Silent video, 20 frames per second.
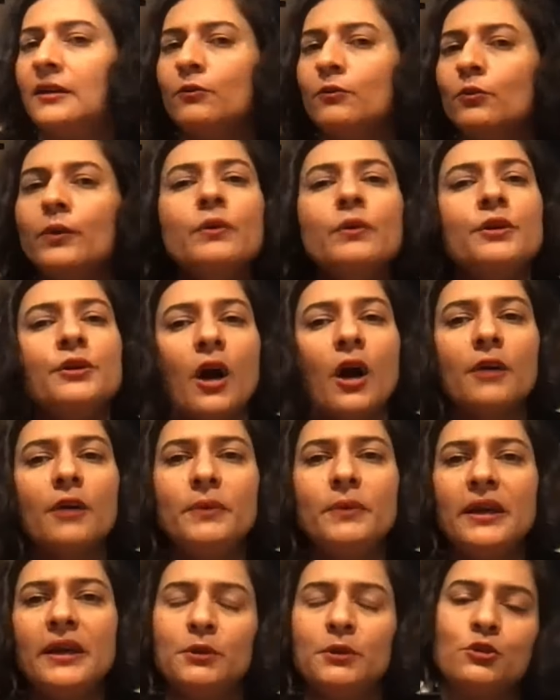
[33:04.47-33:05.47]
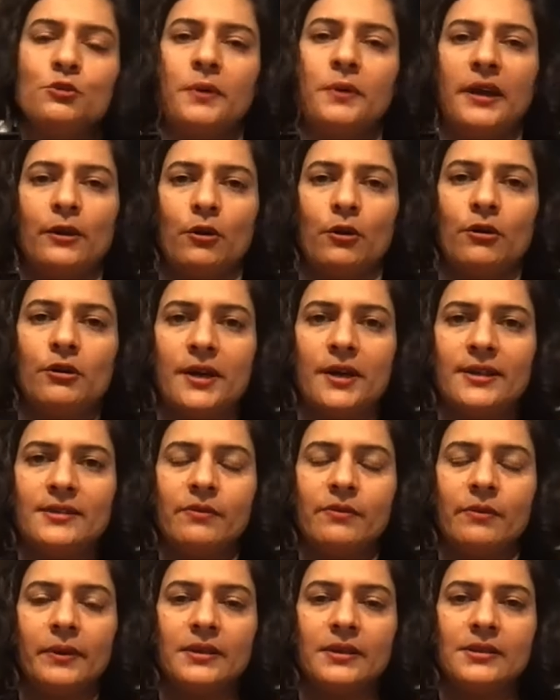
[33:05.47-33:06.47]
we will not be able to prioritize
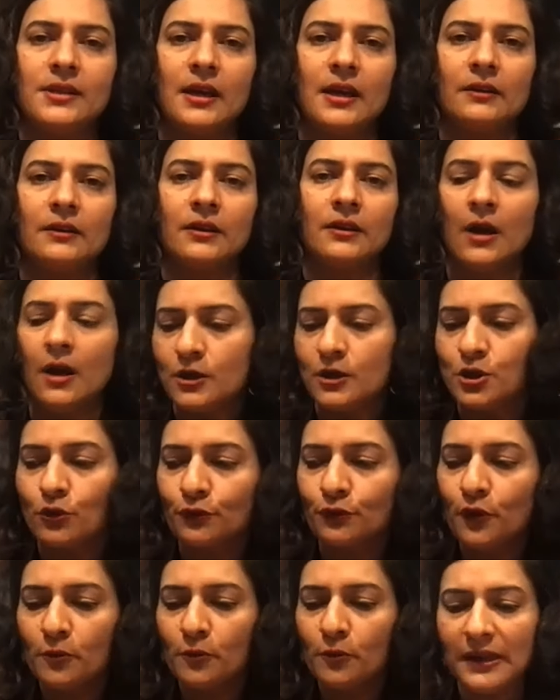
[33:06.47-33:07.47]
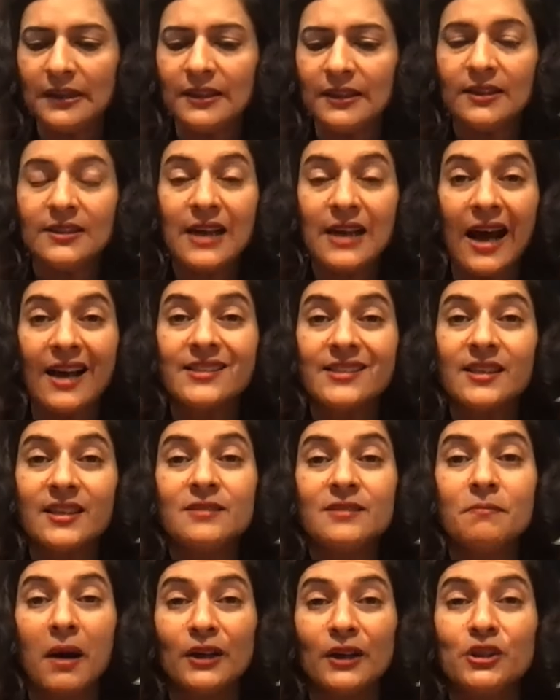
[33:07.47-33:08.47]
women's health. So for me, the task
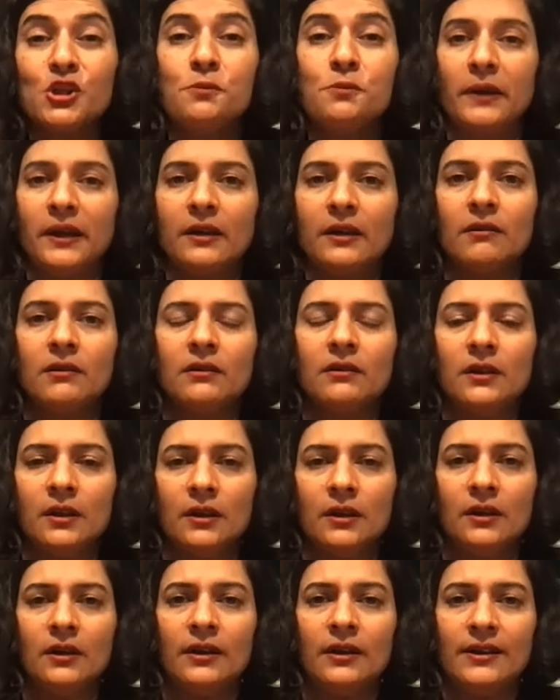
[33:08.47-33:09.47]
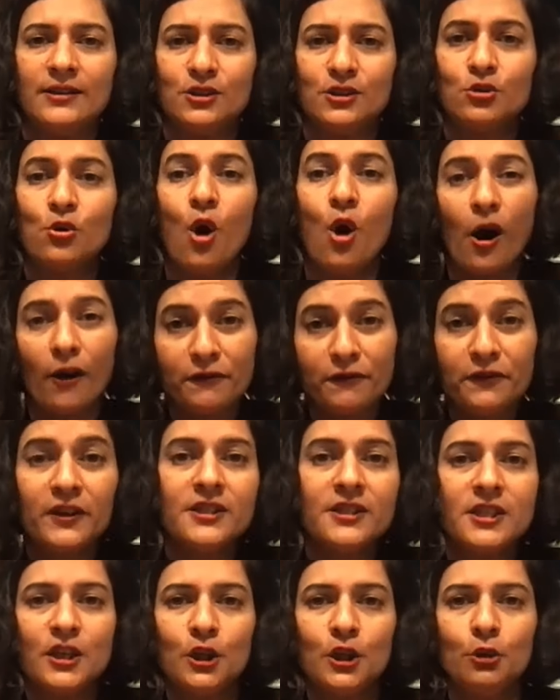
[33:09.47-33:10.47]
is much bigger is to offer a
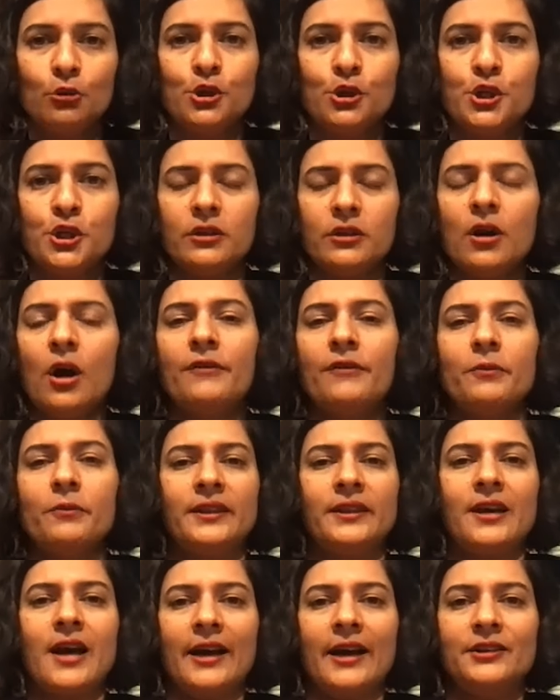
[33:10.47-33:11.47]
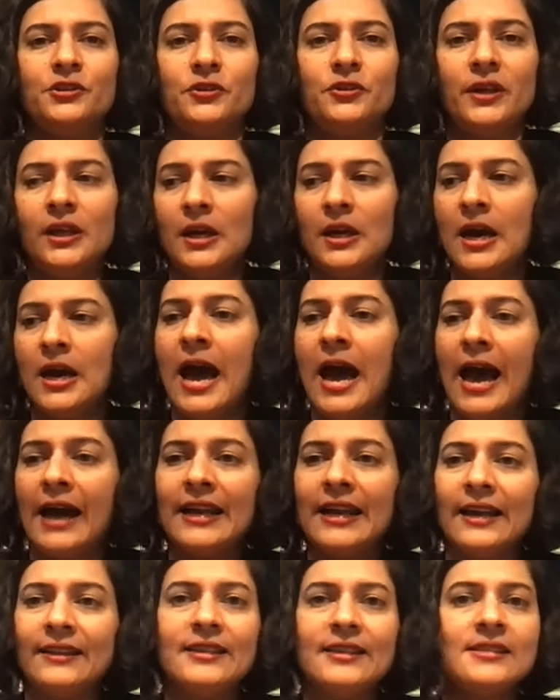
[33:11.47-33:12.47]
solution or with Gytree and
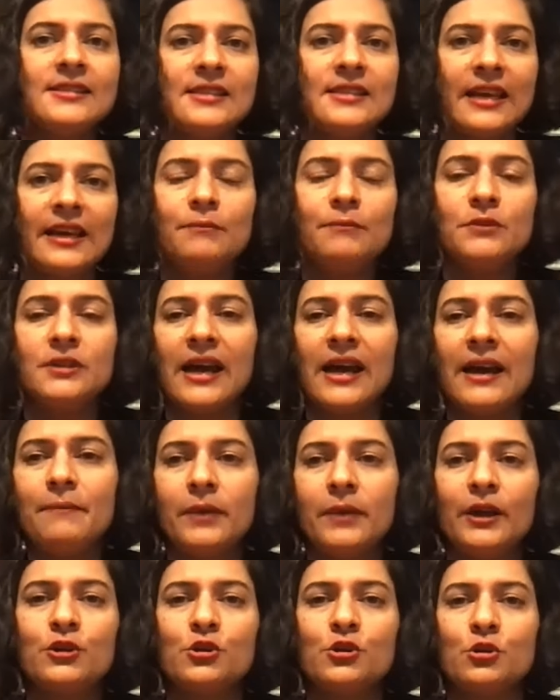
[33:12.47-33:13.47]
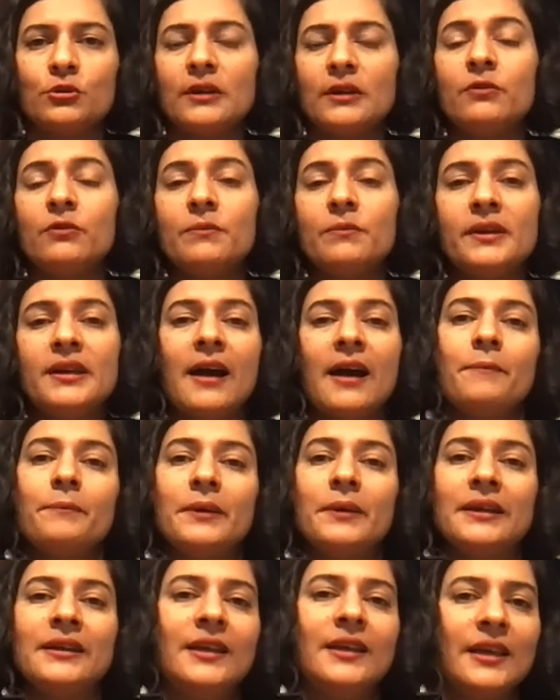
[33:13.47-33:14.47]
at the same time make sure that women are
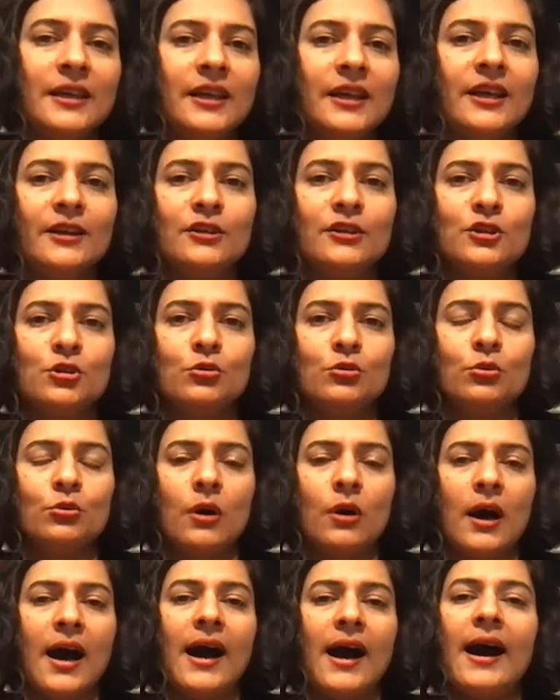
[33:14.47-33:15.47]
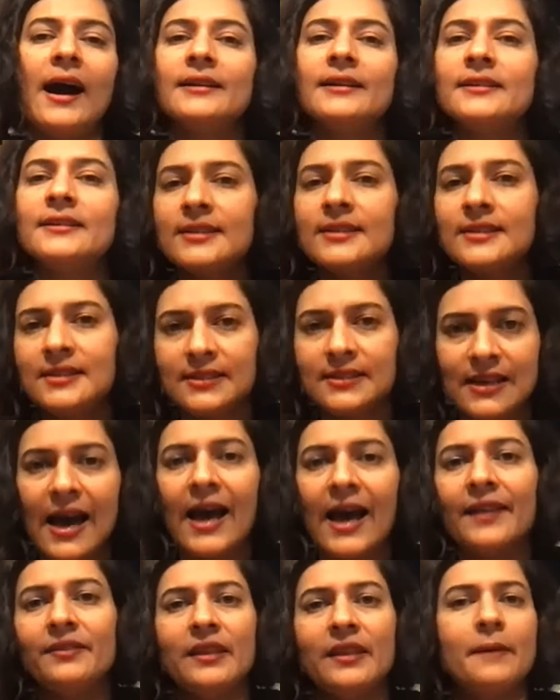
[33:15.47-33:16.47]
beginning to
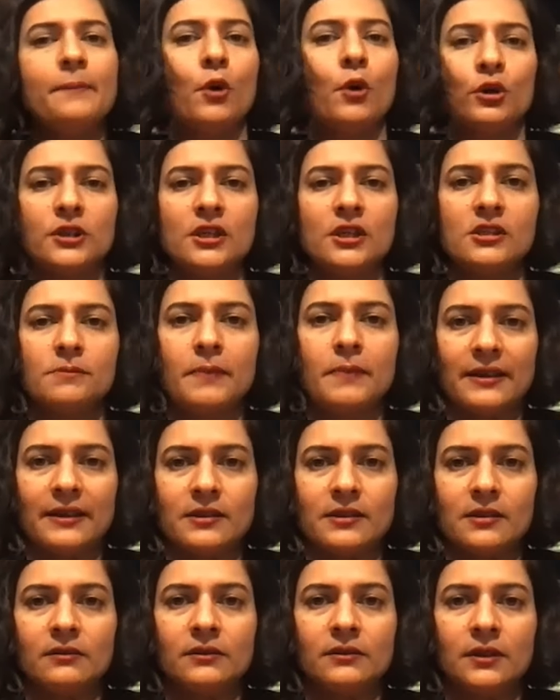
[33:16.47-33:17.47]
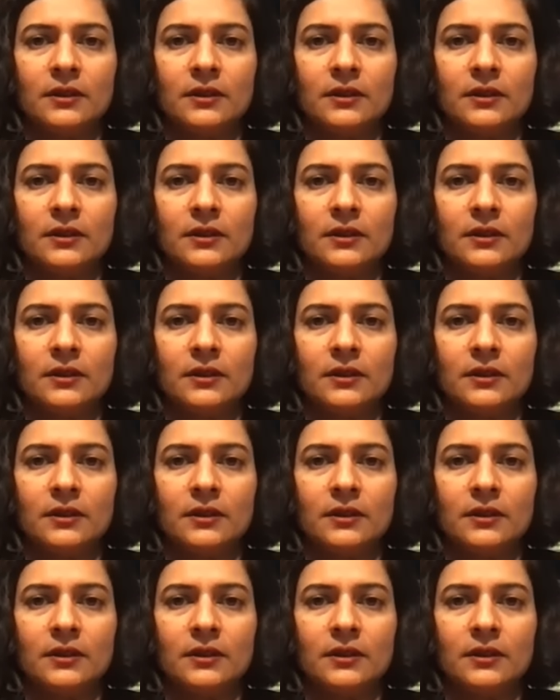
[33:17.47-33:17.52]
understand their bodies better.